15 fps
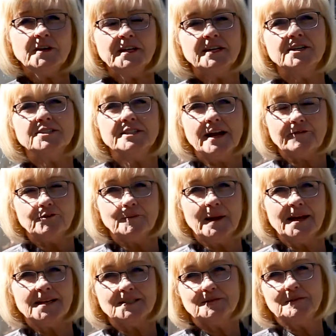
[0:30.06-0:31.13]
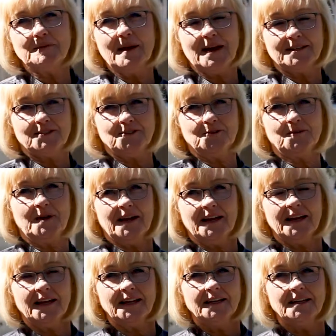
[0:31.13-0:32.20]
years after my husband passed
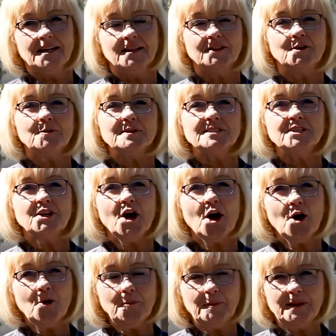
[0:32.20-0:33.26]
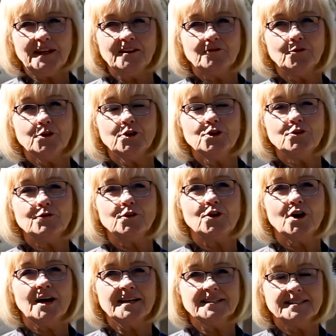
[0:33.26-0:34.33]
away, there was an opening for a Youth for
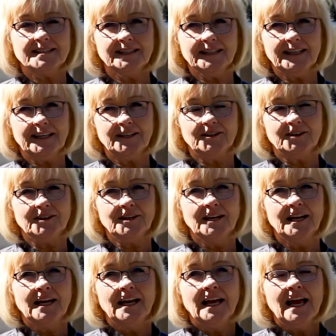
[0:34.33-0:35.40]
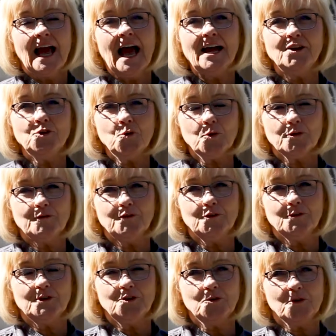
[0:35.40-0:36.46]
Christ leader at North
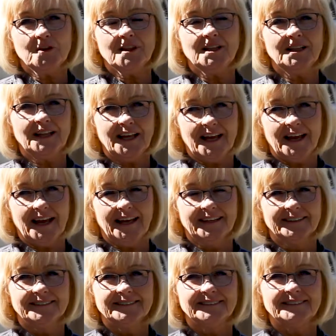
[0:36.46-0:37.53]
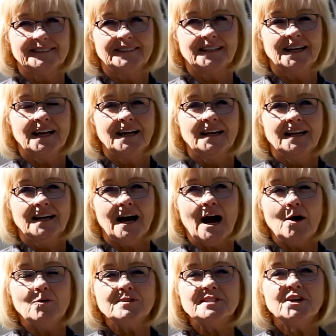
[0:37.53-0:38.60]
View and North Clay.
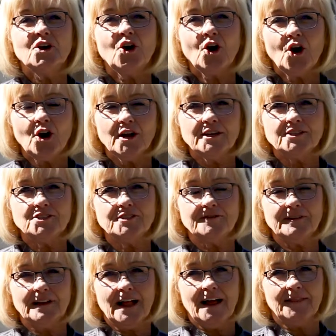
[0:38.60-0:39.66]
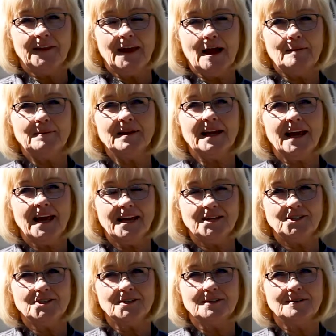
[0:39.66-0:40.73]
I was encouraged to fill out the
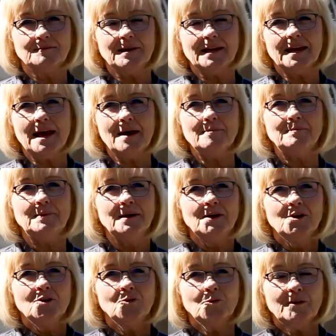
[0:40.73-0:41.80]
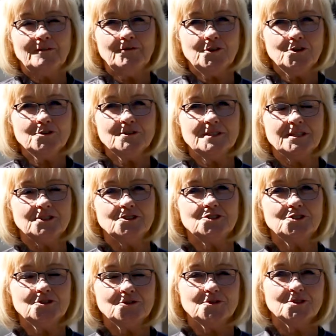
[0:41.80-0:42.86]
application, but kept refusing to
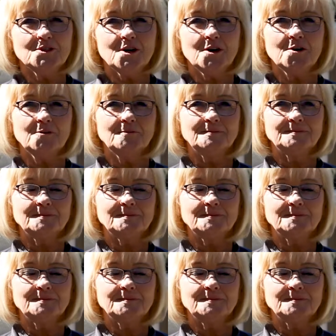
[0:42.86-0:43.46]
do so.